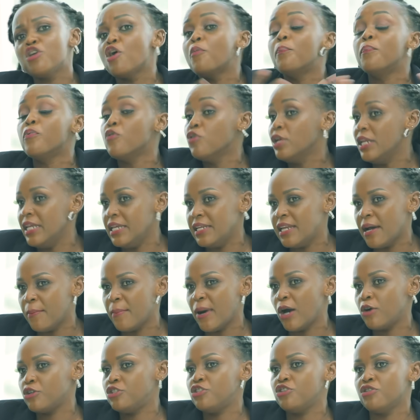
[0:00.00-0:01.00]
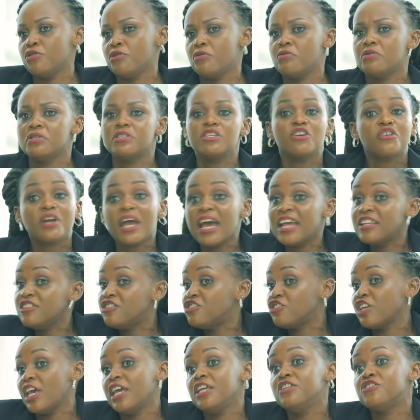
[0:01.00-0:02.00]
know, you're bullied about your nose. You
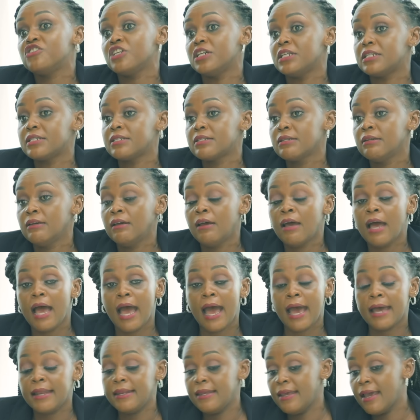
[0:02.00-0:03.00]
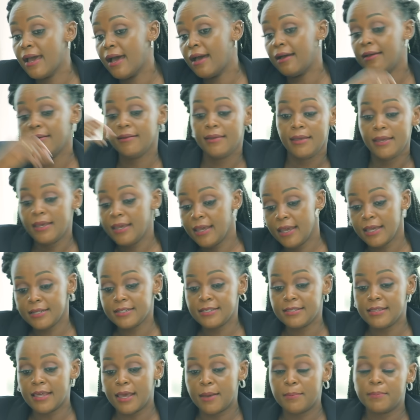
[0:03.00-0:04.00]
can't change it. Mm. And yeah,
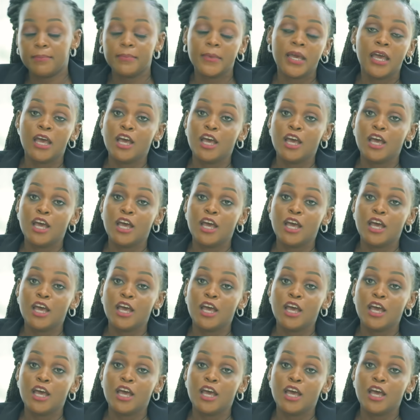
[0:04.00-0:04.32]
hit them.